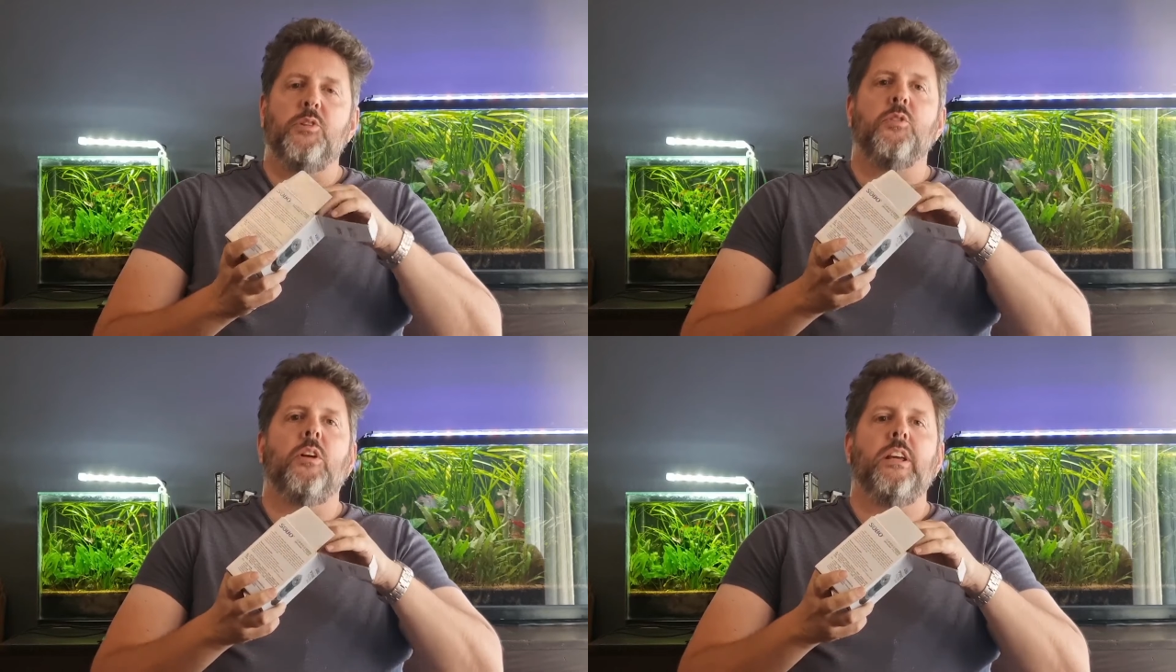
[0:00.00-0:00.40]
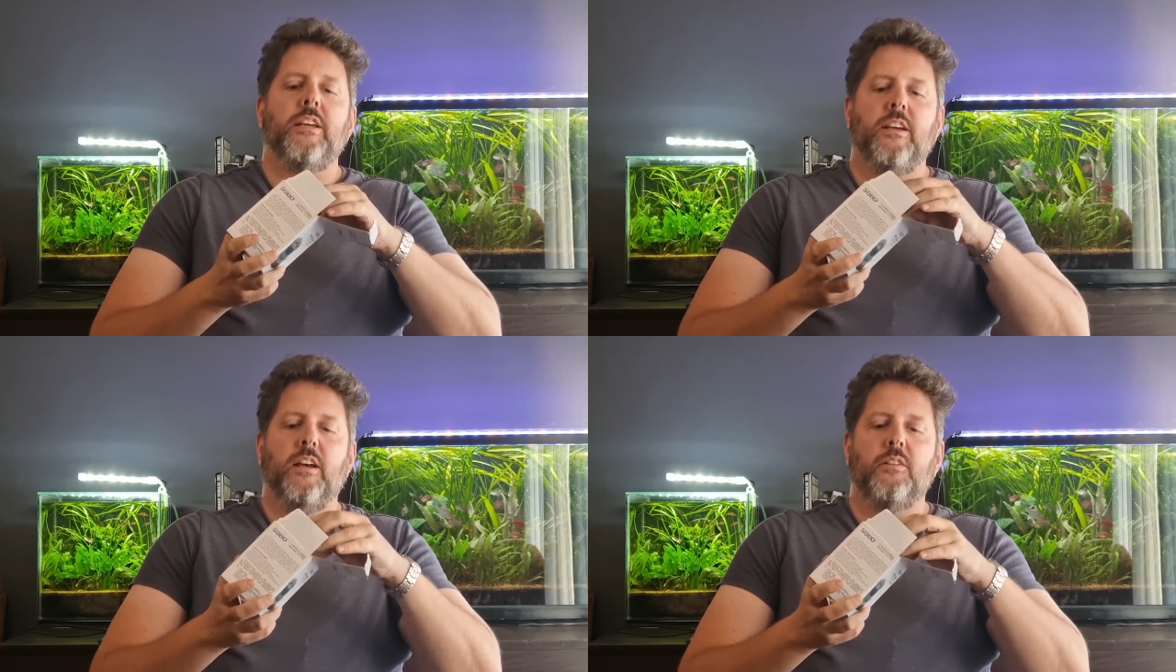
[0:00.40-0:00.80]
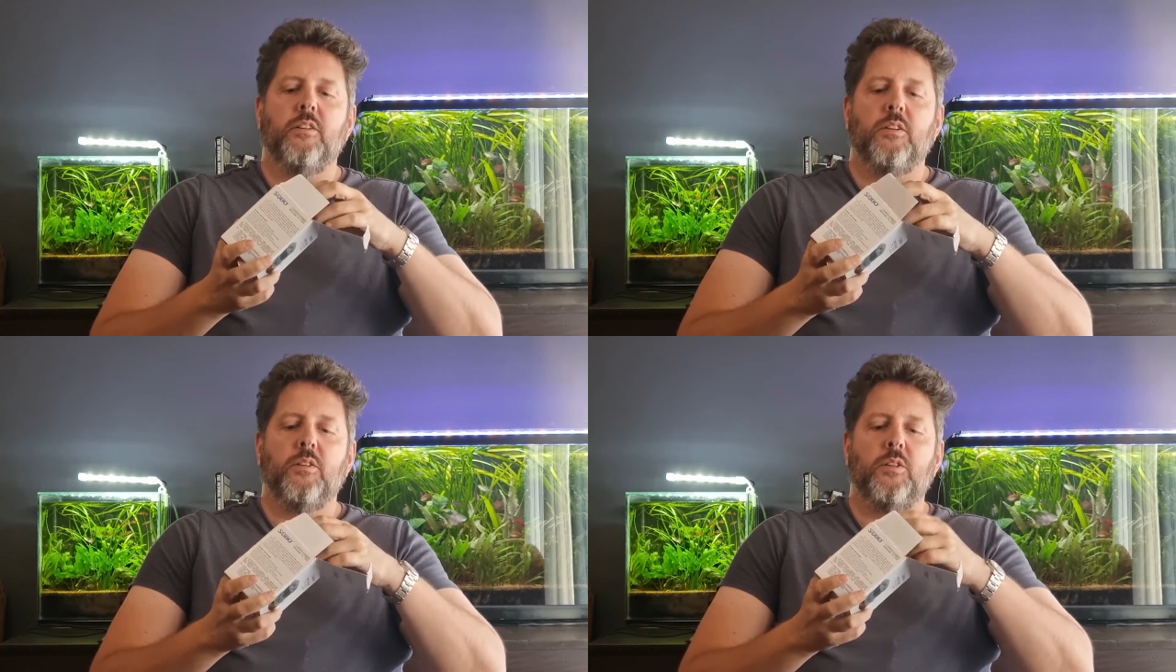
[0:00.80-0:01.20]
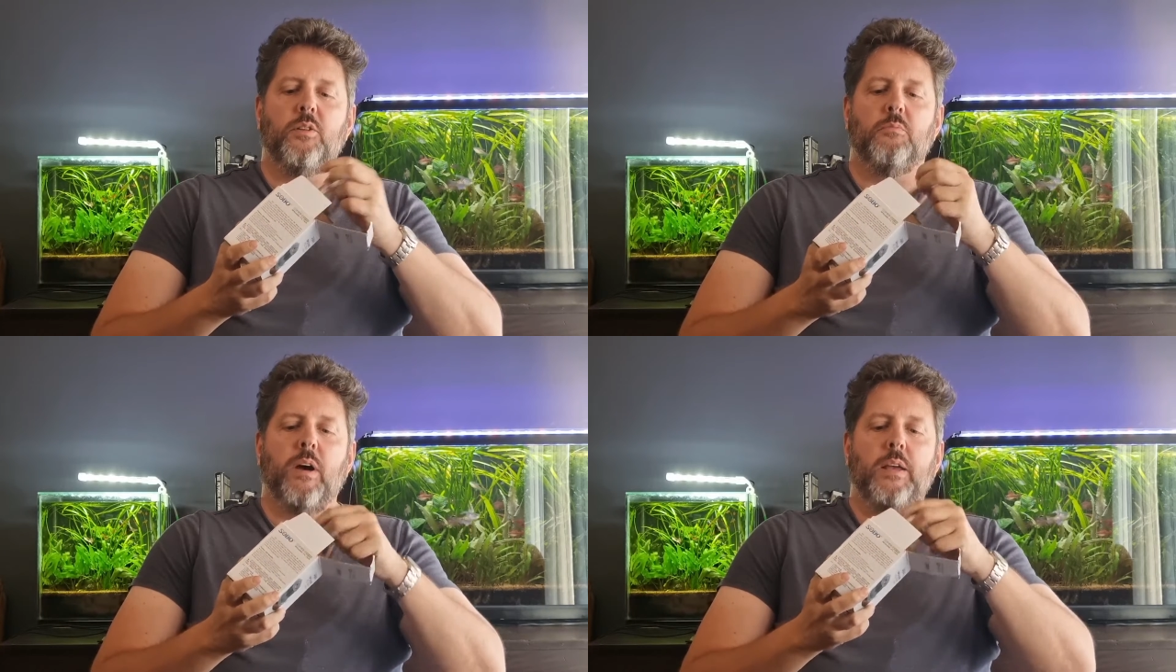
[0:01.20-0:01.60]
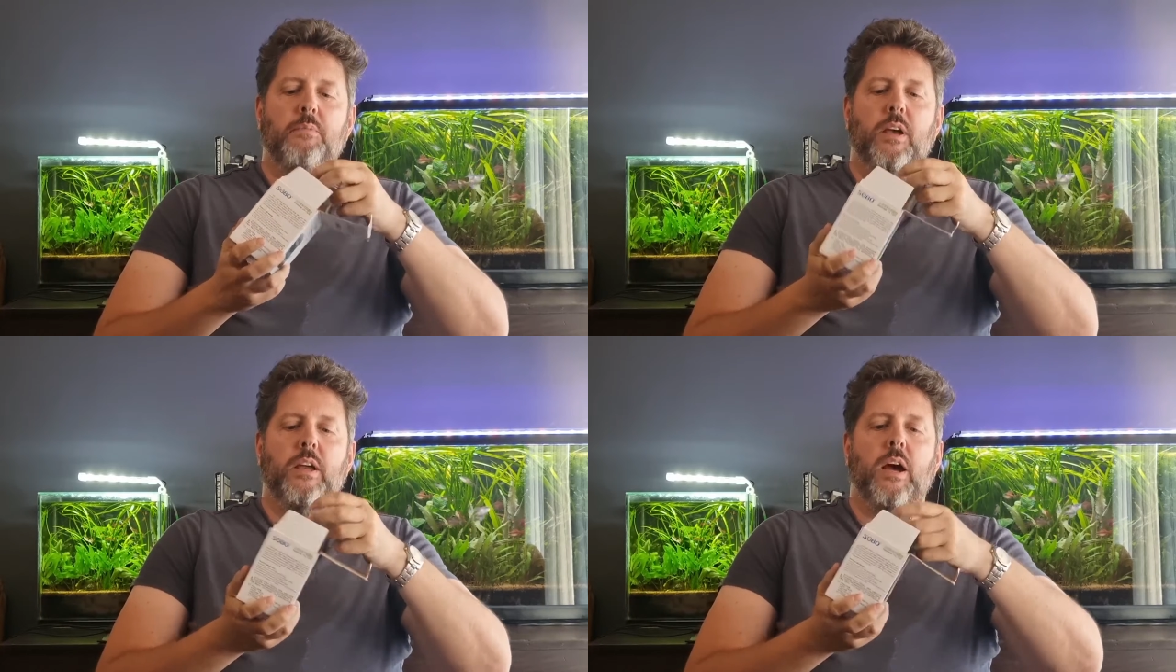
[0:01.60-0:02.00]
be jolly and you may
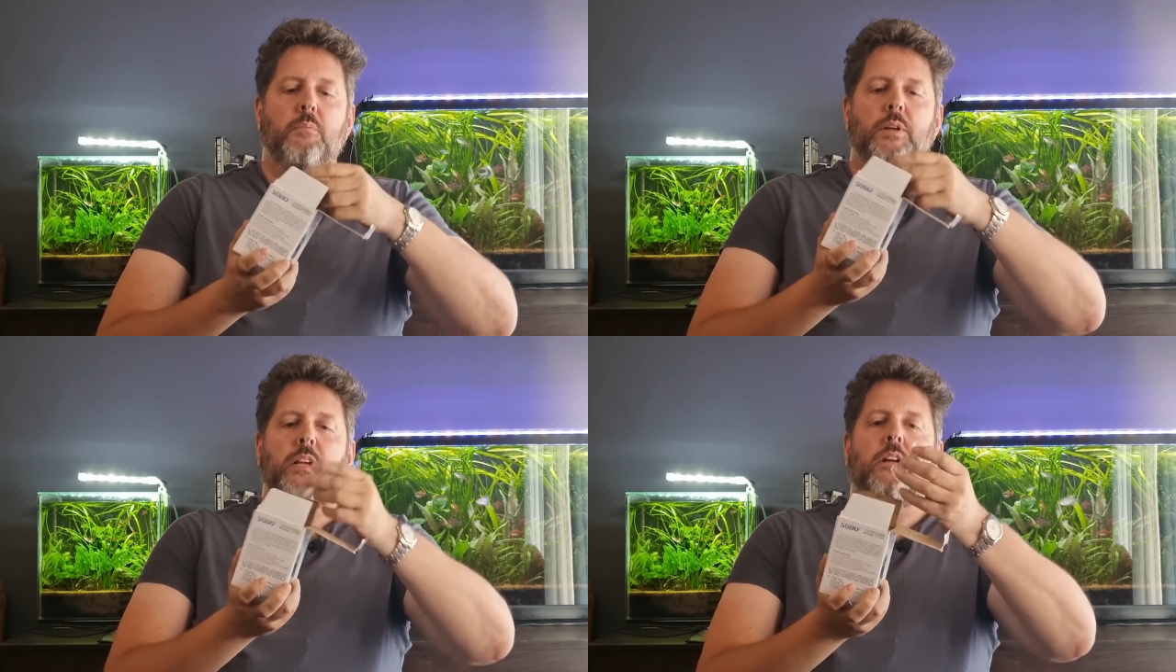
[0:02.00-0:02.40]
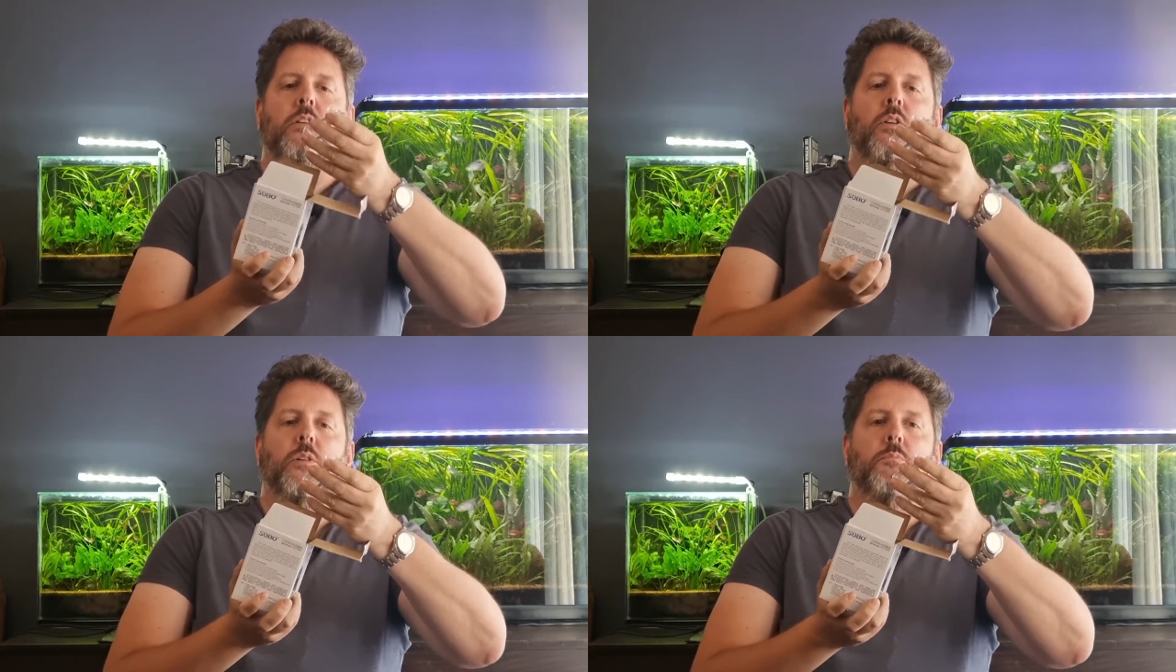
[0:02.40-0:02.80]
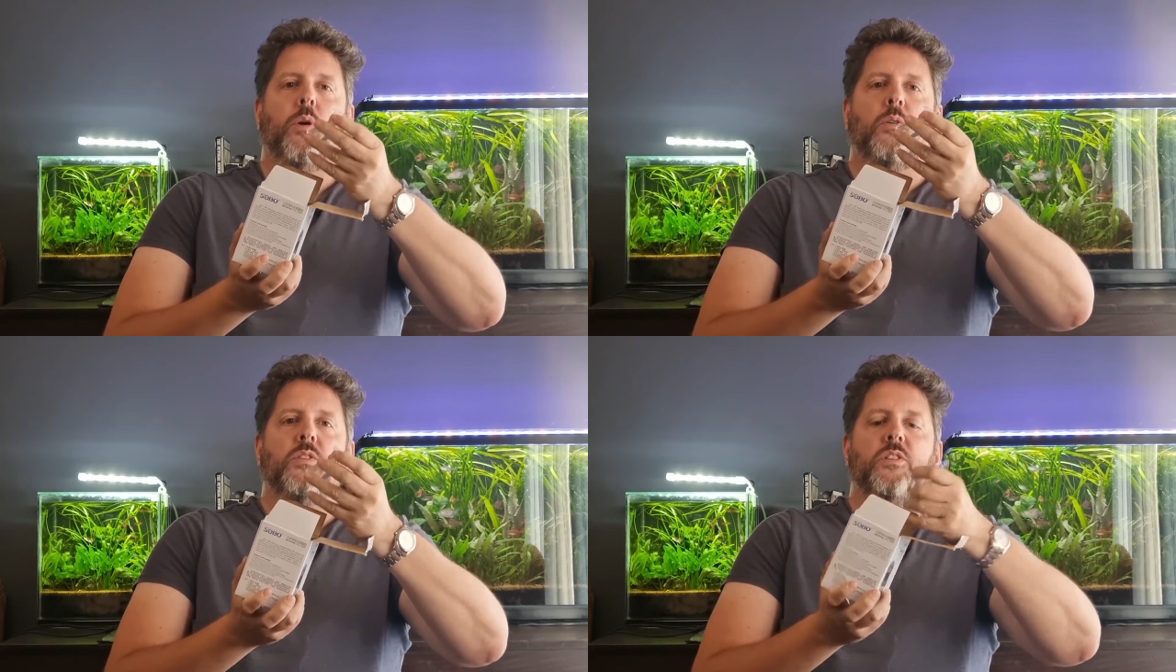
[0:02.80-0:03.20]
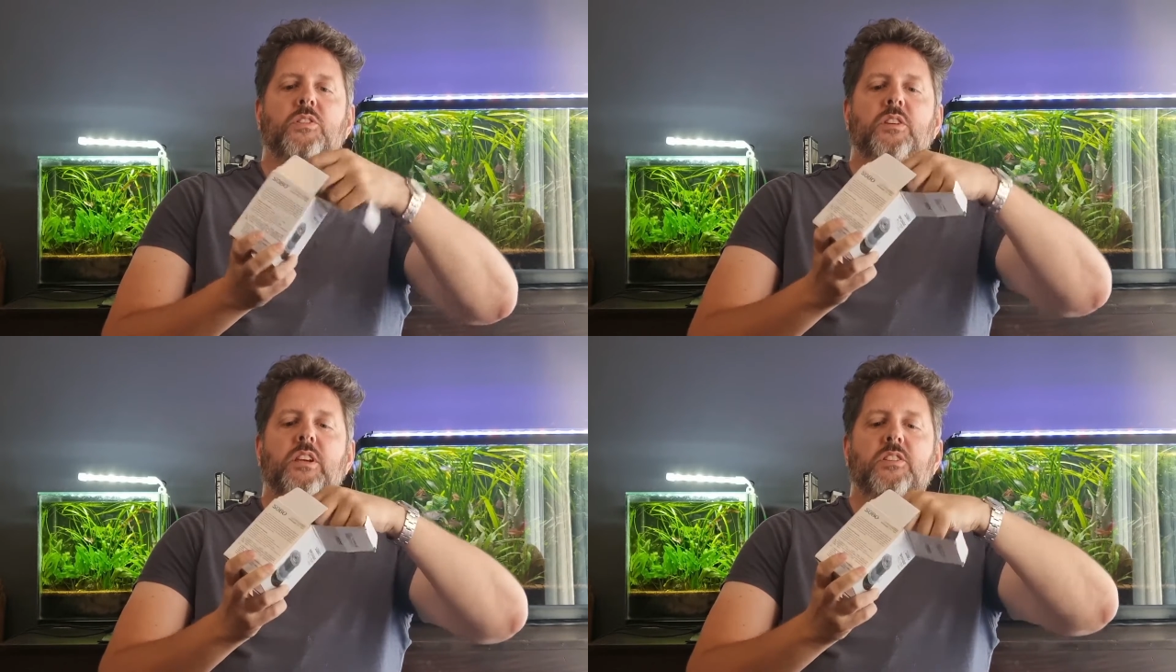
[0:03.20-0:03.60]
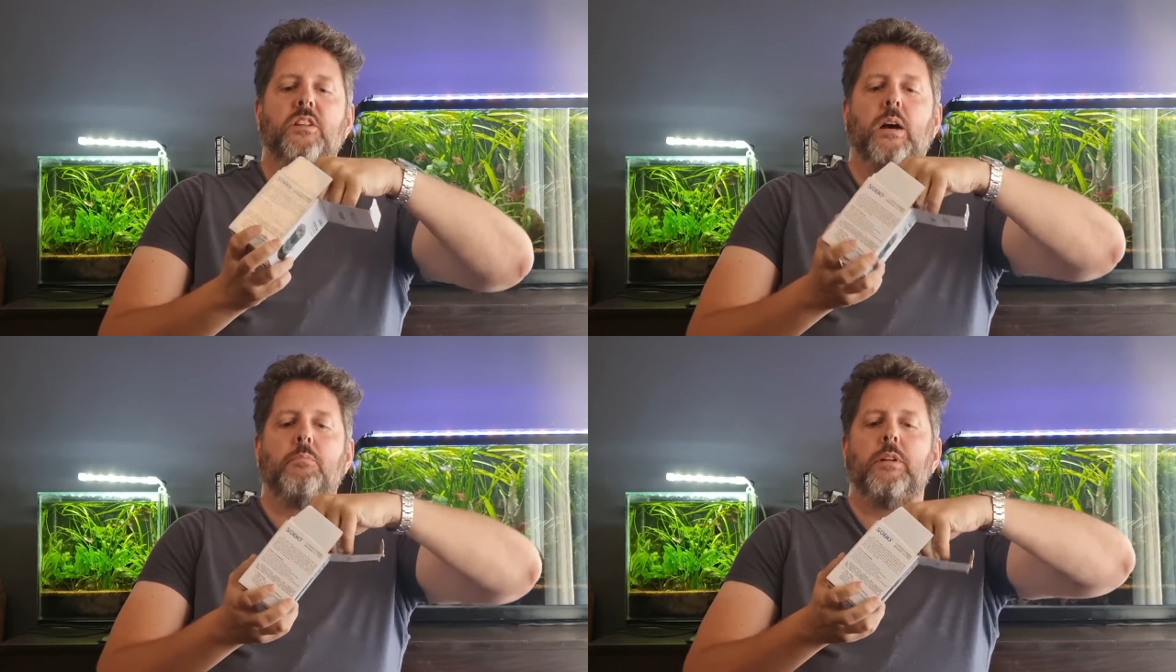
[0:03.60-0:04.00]
be opening a lot of boxes. Here's an
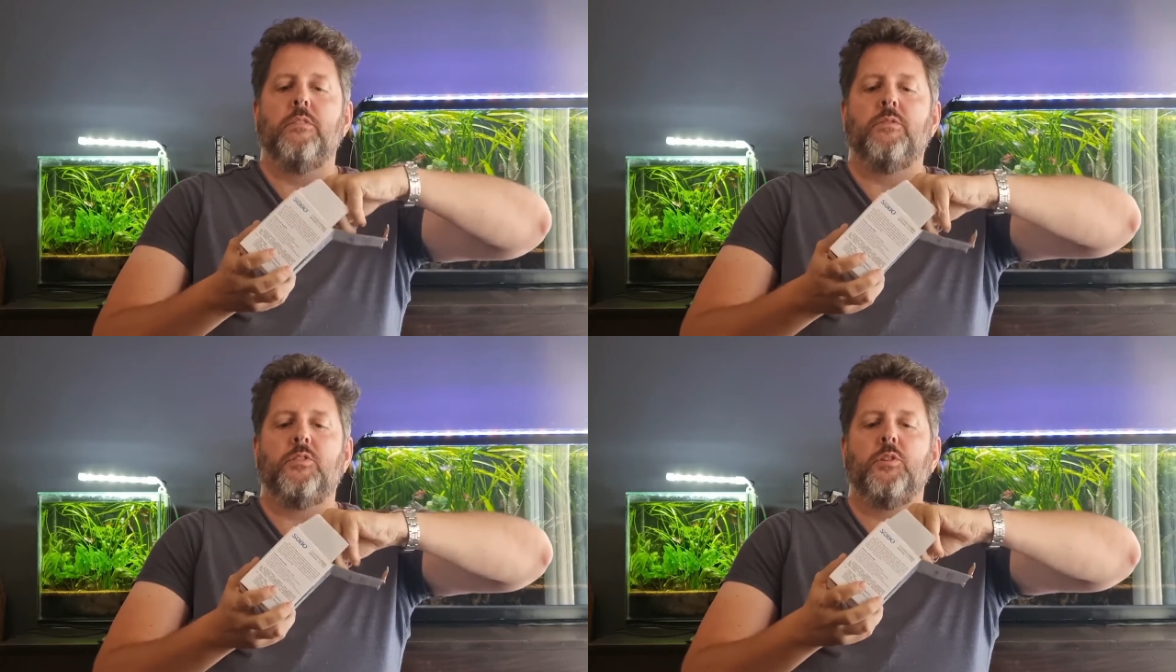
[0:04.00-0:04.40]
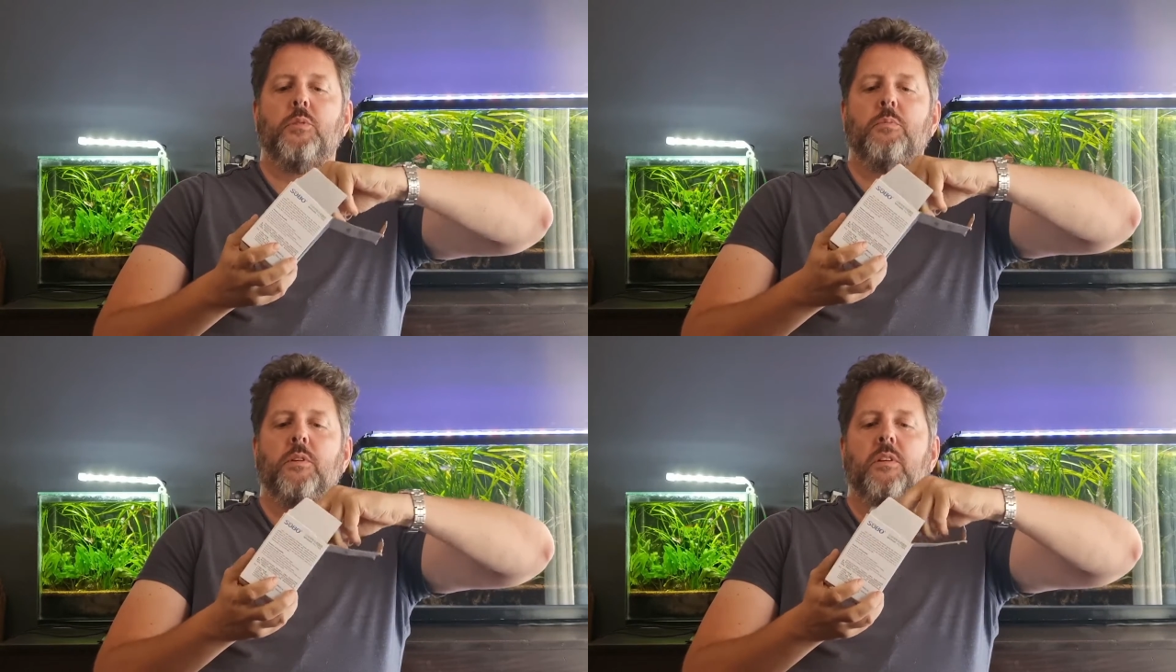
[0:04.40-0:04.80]
uplift tube